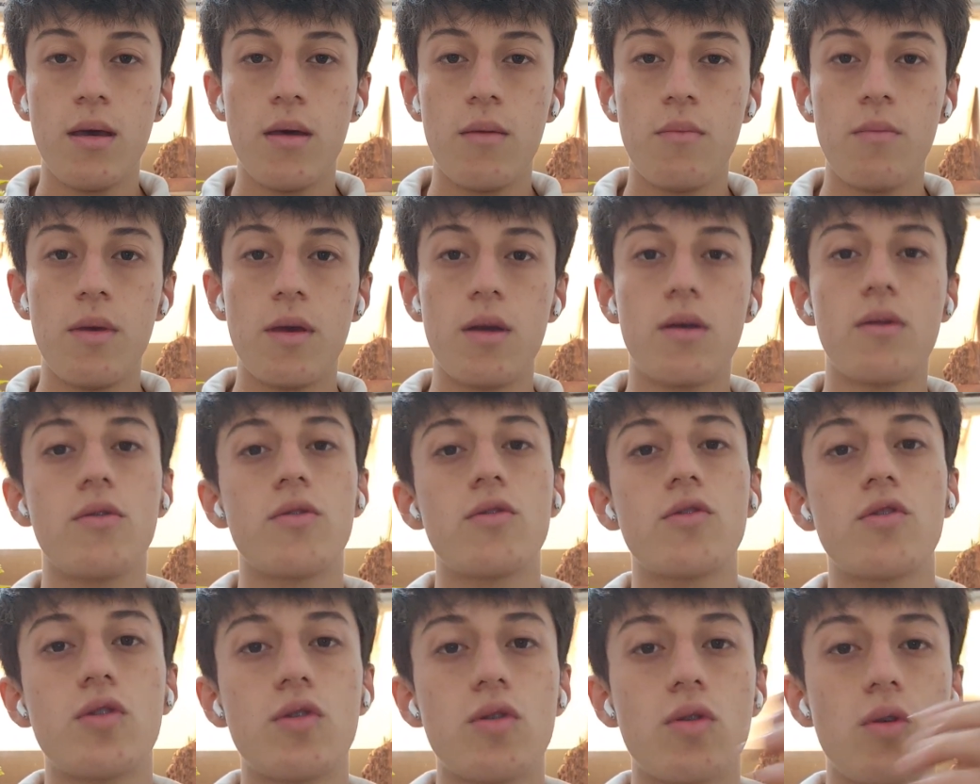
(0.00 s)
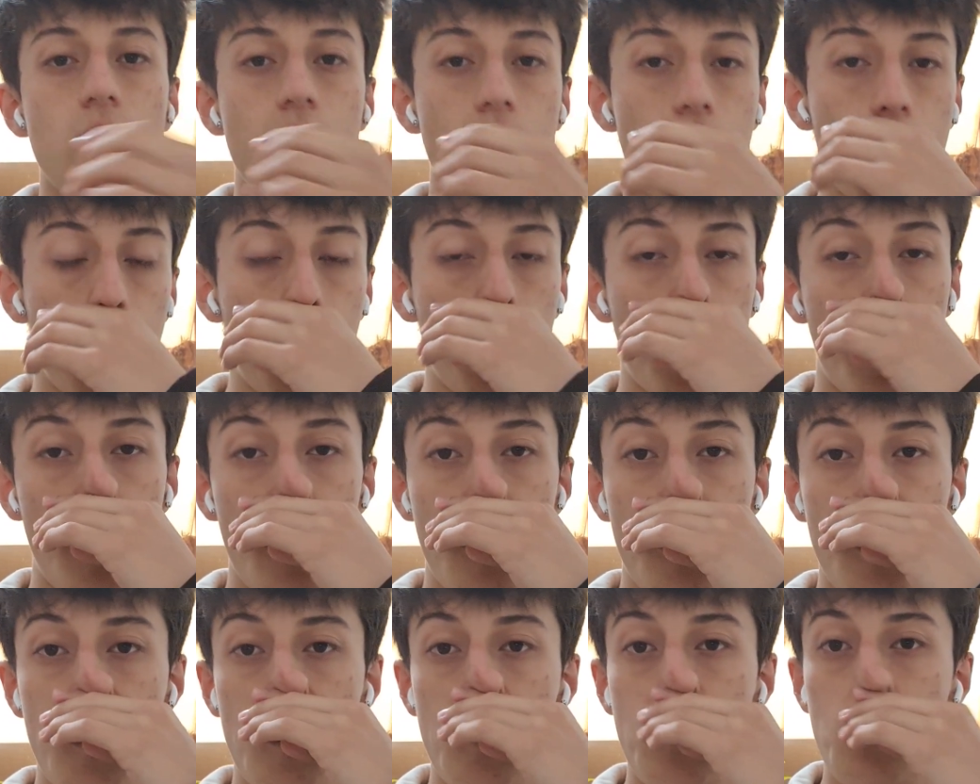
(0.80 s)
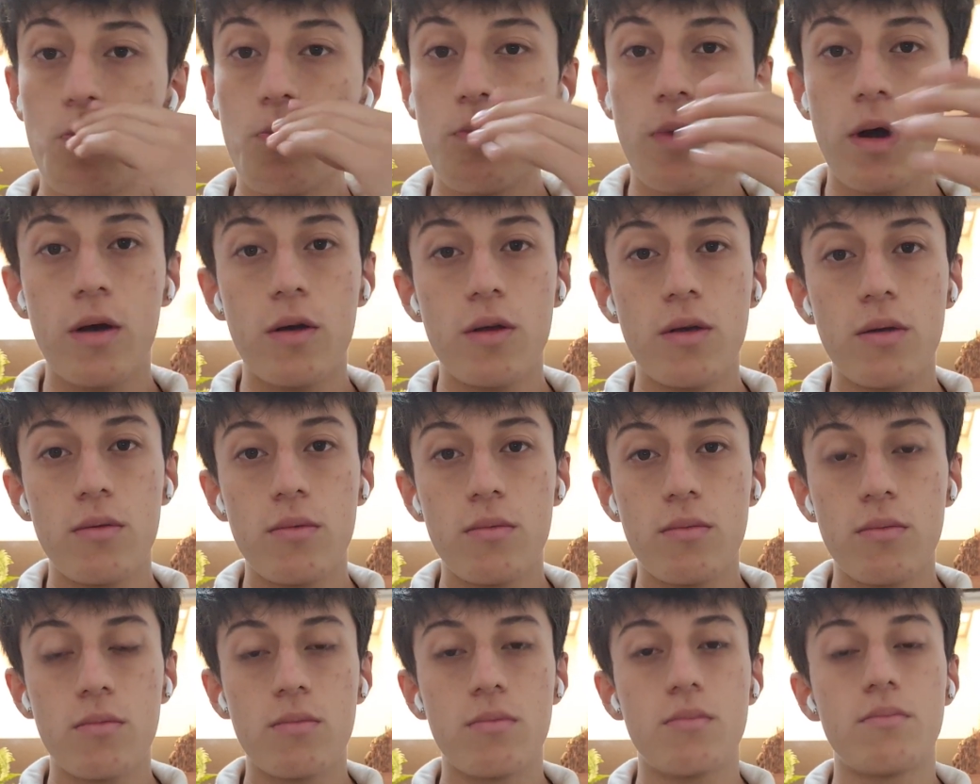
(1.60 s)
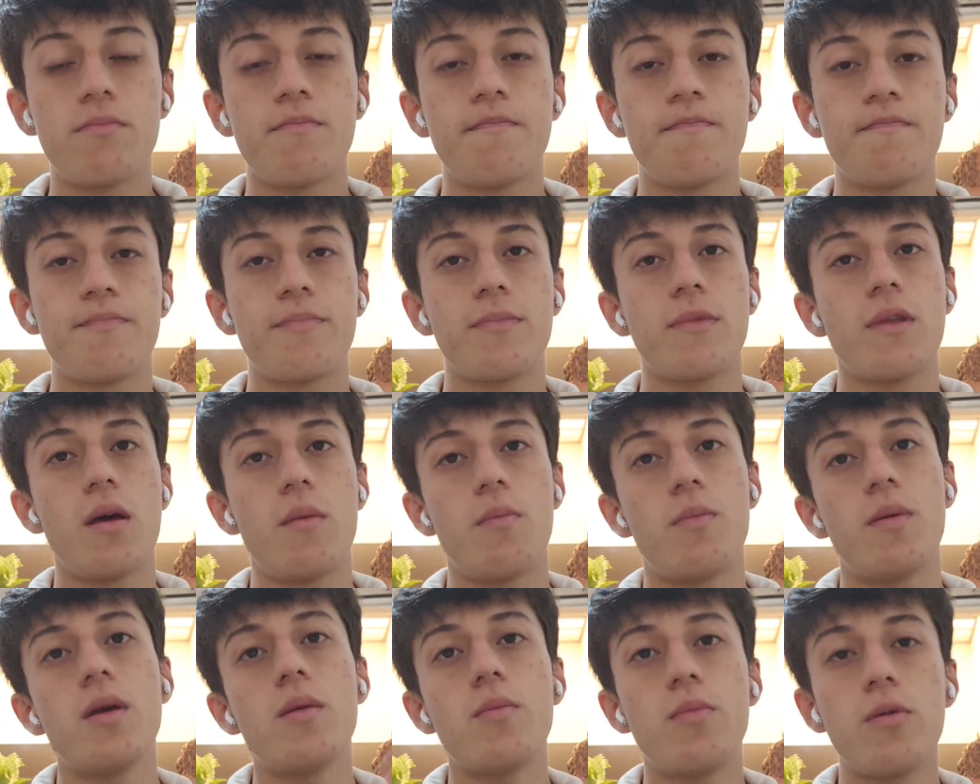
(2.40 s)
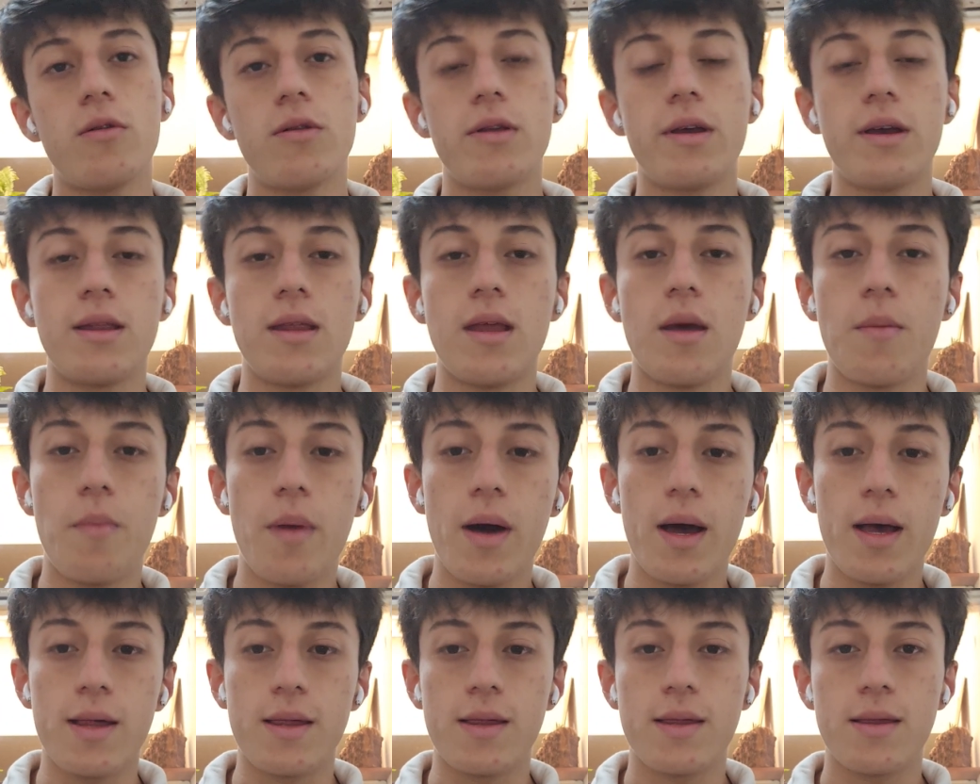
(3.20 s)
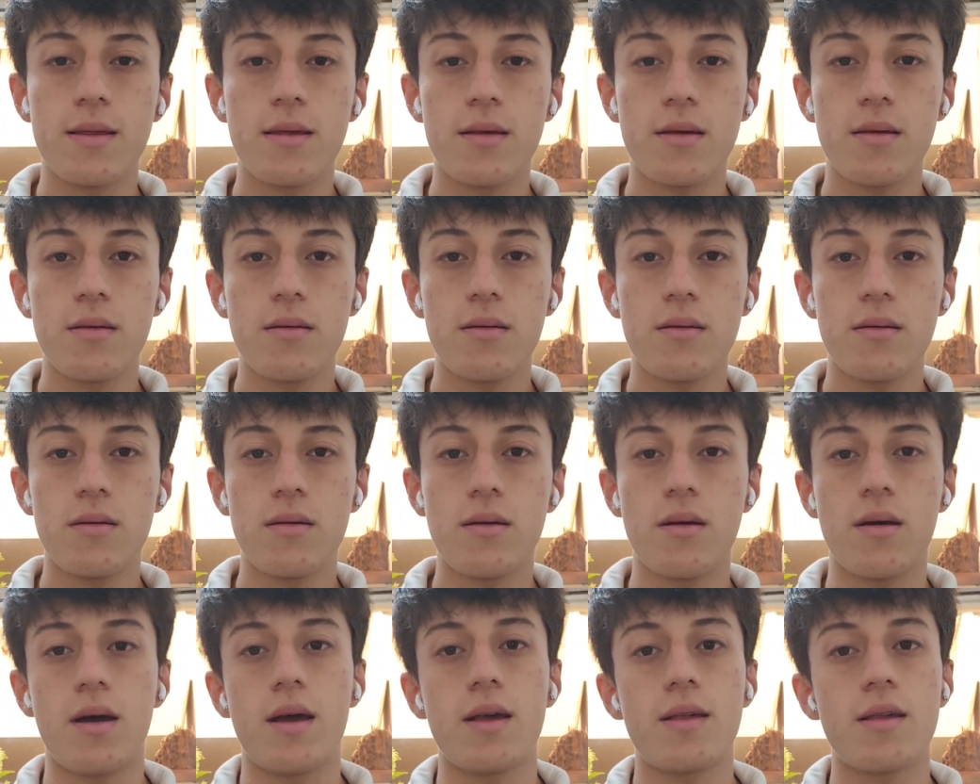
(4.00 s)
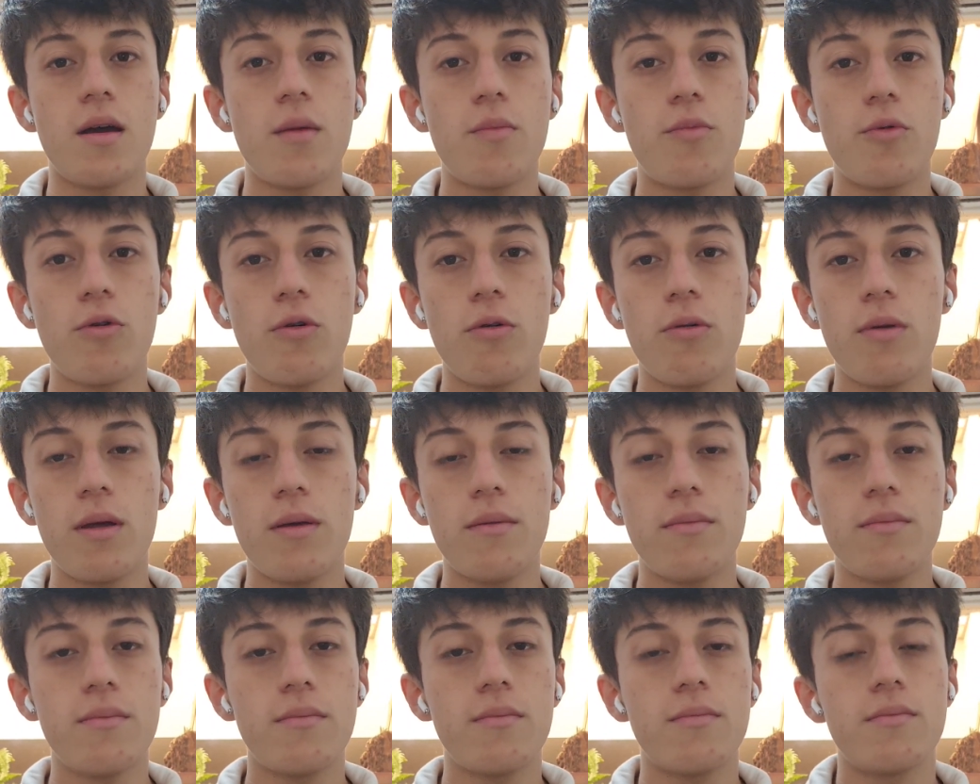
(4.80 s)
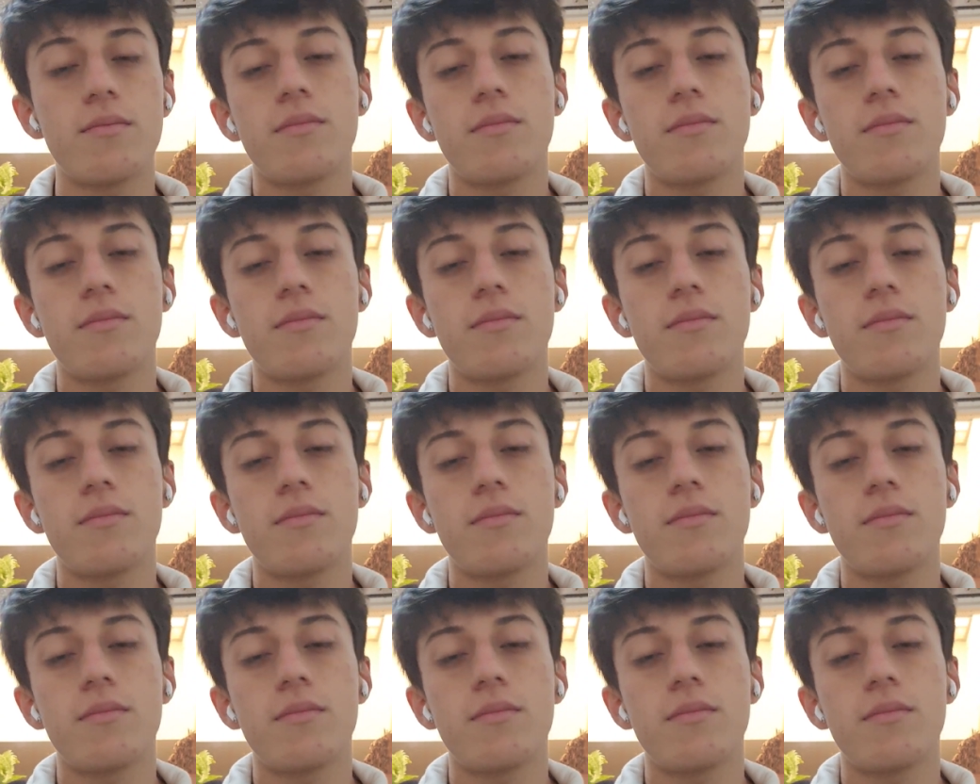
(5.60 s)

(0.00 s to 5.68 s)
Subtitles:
because when the people in the past has a problem,